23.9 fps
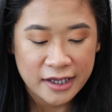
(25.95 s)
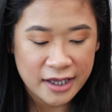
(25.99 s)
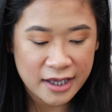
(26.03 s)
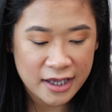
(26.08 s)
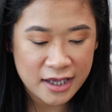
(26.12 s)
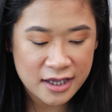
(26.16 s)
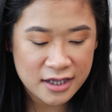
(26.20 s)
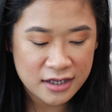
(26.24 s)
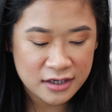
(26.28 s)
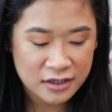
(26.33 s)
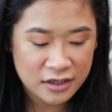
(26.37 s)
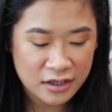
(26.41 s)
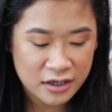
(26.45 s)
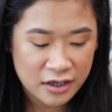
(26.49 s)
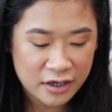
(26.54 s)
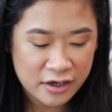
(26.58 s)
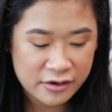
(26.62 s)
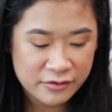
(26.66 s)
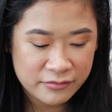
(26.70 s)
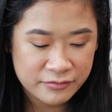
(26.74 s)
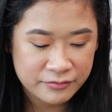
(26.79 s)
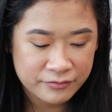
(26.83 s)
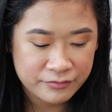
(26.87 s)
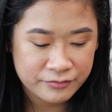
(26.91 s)
And
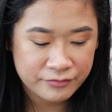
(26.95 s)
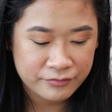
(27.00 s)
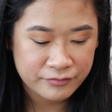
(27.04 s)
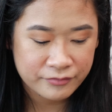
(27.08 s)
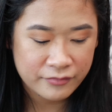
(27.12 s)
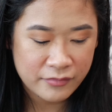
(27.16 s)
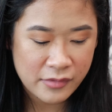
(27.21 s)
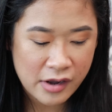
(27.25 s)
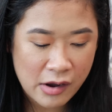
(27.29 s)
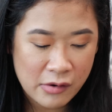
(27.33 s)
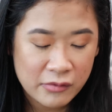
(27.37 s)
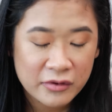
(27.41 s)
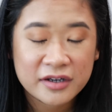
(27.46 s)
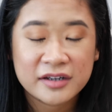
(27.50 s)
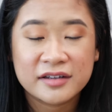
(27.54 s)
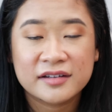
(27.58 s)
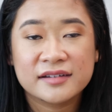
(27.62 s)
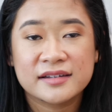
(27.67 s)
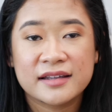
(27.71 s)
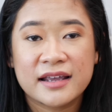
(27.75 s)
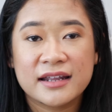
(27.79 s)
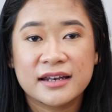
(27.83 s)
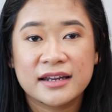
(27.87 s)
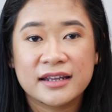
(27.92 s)
um, I want
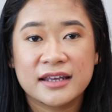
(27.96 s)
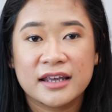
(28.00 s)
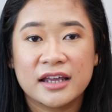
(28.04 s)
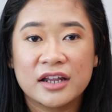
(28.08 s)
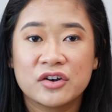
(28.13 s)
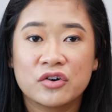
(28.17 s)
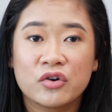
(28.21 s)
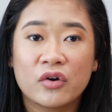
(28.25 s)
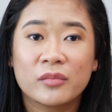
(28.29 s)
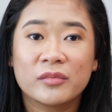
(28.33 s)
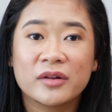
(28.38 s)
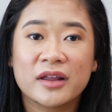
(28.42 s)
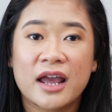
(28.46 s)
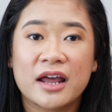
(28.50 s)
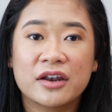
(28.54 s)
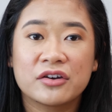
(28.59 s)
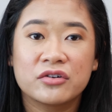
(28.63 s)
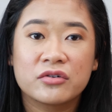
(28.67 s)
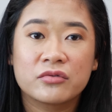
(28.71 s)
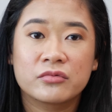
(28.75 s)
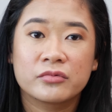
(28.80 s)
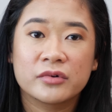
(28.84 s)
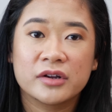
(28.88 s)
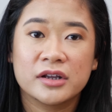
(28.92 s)
to say it again. Normally, I
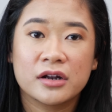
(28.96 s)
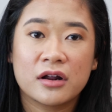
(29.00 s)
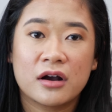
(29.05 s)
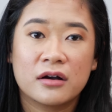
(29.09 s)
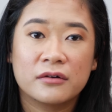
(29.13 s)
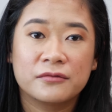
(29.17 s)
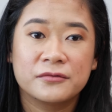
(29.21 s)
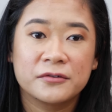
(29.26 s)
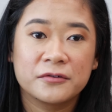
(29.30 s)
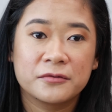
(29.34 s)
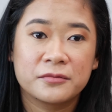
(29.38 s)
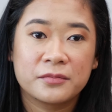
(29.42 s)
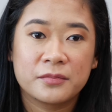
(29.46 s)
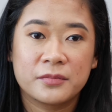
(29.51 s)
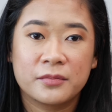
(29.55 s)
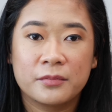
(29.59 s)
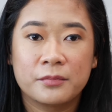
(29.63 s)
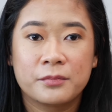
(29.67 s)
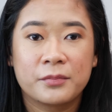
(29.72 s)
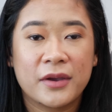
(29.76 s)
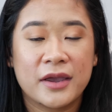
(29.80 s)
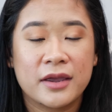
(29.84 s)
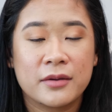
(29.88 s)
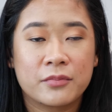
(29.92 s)
don't read off of
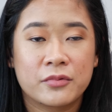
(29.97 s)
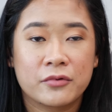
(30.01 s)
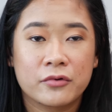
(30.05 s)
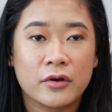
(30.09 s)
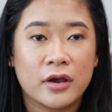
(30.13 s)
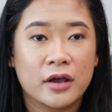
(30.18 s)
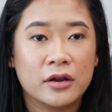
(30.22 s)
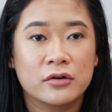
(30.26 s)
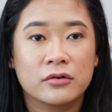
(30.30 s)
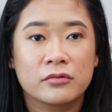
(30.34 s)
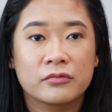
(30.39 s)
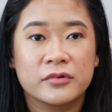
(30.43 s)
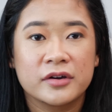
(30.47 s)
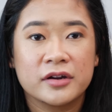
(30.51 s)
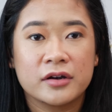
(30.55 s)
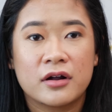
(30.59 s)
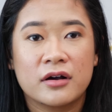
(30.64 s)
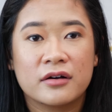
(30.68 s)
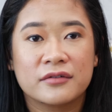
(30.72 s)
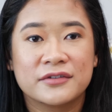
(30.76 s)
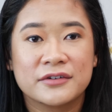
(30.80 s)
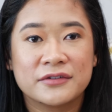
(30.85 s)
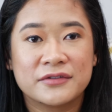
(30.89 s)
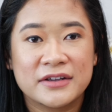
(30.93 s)
paper. I don't read
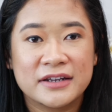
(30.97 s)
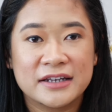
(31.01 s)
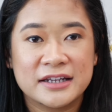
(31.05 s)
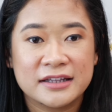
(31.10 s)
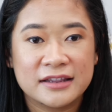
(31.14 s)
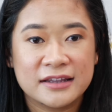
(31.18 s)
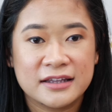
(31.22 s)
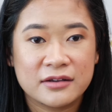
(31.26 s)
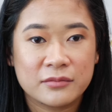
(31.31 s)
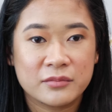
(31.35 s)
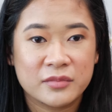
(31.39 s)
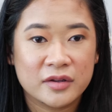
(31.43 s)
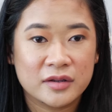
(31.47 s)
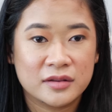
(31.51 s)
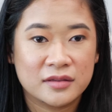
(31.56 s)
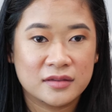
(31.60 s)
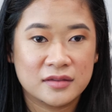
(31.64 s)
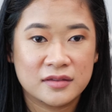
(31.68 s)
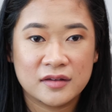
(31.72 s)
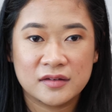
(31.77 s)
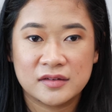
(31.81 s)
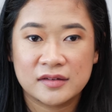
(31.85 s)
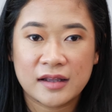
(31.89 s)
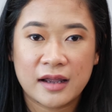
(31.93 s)
off of anything,
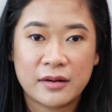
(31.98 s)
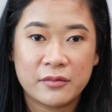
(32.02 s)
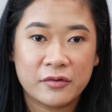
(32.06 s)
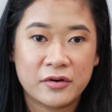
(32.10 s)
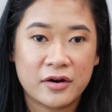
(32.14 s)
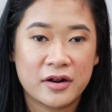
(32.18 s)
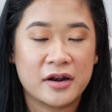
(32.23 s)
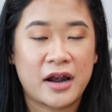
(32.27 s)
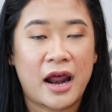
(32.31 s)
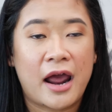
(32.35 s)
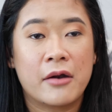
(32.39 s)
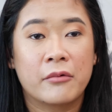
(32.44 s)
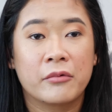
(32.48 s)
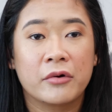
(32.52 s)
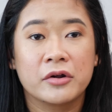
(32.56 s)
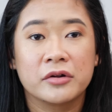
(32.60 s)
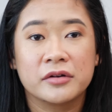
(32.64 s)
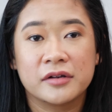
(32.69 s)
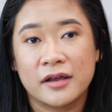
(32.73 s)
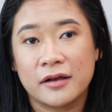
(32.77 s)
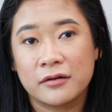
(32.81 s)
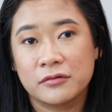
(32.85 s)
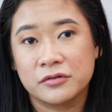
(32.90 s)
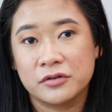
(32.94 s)
but this time around I
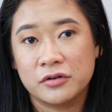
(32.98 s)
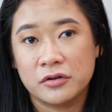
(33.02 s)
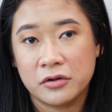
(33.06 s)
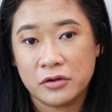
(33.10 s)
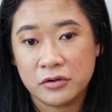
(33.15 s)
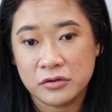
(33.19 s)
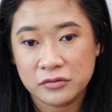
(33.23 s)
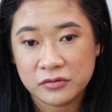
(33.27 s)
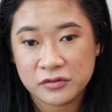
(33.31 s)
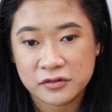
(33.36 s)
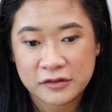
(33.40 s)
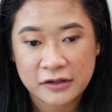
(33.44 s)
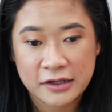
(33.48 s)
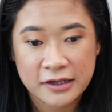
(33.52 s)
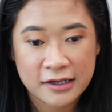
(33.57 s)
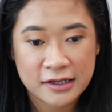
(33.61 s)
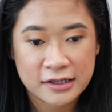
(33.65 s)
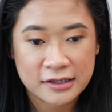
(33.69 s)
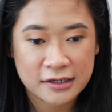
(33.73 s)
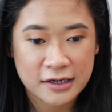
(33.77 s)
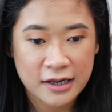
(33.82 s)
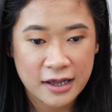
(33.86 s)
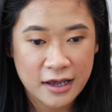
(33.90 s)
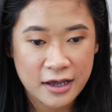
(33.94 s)
wrote down notes
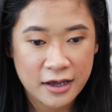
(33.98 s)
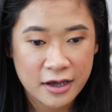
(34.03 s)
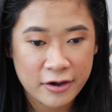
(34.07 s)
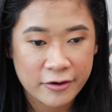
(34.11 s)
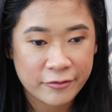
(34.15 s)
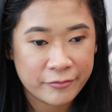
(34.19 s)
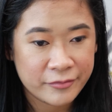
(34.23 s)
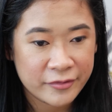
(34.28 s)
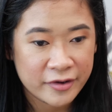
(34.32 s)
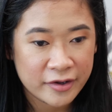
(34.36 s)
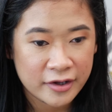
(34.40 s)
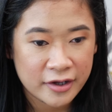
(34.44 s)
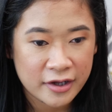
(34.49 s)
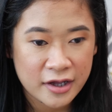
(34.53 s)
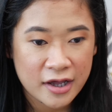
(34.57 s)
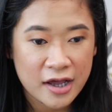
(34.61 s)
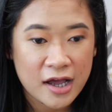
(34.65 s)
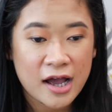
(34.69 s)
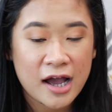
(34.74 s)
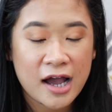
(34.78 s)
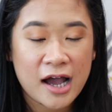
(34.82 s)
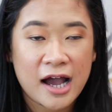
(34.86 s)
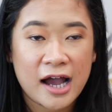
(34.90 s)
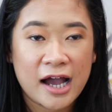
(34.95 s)
and um,
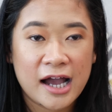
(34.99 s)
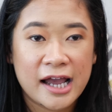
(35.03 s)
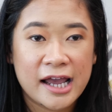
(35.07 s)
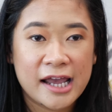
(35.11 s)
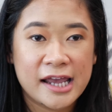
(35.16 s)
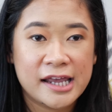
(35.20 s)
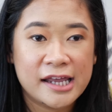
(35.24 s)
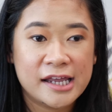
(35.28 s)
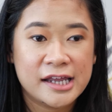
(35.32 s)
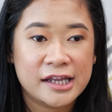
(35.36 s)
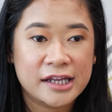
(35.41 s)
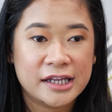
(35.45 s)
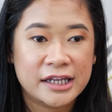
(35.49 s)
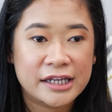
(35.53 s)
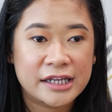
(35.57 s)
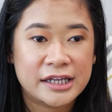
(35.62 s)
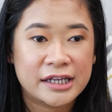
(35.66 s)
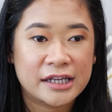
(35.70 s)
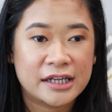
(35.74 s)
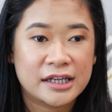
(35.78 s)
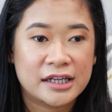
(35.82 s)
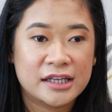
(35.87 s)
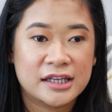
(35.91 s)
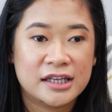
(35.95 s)
I
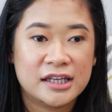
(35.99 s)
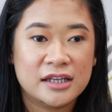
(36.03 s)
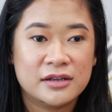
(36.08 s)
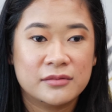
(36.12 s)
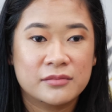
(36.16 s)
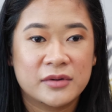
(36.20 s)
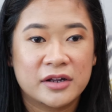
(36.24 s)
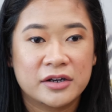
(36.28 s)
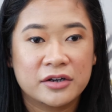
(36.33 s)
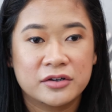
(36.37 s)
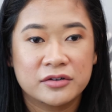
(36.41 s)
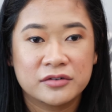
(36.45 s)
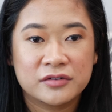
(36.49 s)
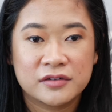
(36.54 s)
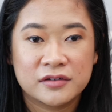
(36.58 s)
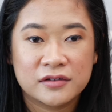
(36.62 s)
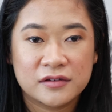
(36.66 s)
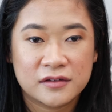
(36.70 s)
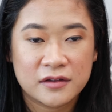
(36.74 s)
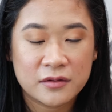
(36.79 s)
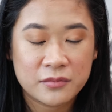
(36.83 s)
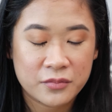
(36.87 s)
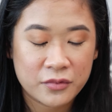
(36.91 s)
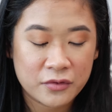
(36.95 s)
keep my notes
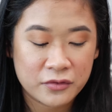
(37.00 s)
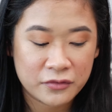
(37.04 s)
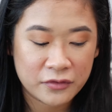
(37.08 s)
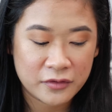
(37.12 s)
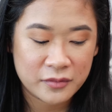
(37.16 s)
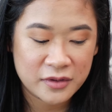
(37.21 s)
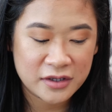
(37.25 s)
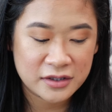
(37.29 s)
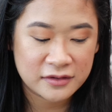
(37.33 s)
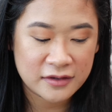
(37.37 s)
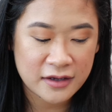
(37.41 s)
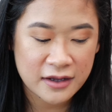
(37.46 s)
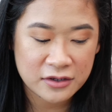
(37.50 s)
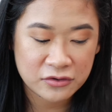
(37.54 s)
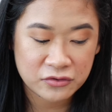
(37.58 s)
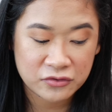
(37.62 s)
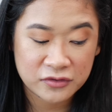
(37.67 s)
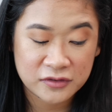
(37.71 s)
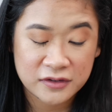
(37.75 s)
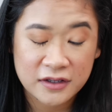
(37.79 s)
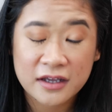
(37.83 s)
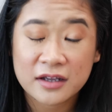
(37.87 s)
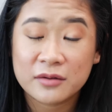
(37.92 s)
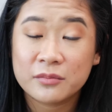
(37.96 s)
simple for me to
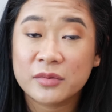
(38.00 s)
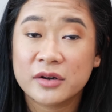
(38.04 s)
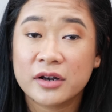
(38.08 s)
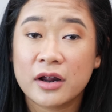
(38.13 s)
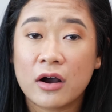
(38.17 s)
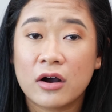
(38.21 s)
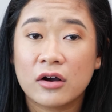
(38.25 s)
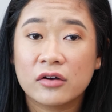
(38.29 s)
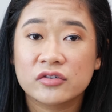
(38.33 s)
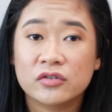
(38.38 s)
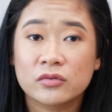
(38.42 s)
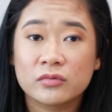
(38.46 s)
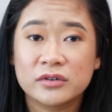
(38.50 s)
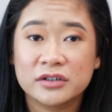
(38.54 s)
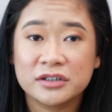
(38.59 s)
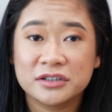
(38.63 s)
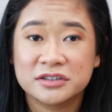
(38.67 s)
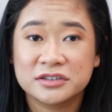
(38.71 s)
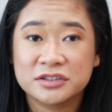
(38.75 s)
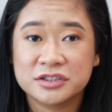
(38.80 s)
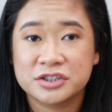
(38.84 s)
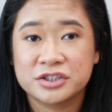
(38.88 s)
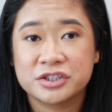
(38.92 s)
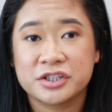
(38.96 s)
understand, but I also
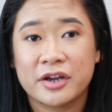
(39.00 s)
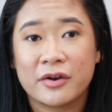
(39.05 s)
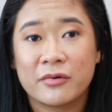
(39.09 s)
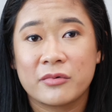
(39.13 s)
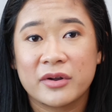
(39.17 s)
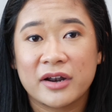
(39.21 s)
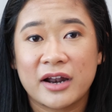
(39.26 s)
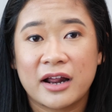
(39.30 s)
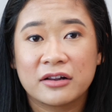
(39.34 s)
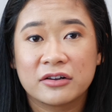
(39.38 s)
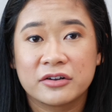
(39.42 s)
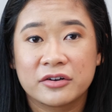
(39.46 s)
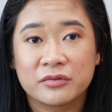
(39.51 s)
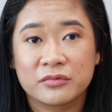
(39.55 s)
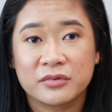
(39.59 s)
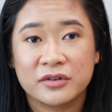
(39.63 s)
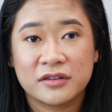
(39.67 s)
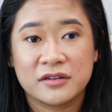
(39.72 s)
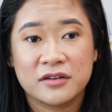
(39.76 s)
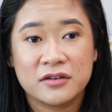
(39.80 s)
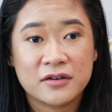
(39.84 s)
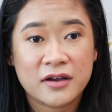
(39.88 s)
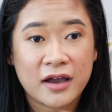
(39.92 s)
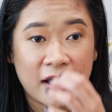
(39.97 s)
wanted to share what I learned
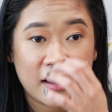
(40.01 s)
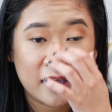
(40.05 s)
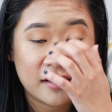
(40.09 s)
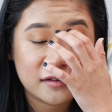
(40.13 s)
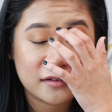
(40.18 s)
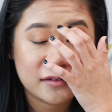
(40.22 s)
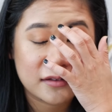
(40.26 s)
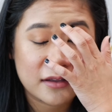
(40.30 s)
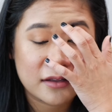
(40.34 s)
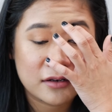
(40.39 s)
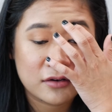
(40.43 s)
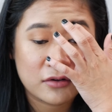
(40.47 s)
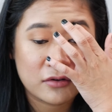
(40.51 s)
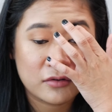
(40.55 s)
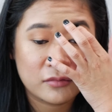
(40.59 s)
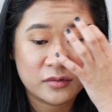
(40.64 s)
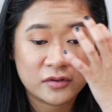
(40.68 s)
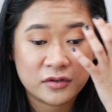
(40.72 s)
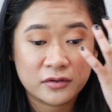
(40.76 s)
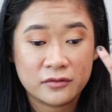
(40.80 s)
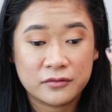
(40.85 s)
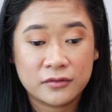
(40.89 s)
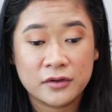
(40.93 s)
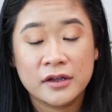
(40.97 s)
with you guys in
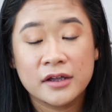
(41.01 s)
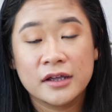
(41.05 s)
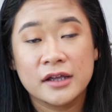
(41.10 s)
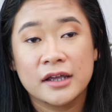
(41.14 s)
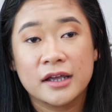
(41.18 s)
hopes of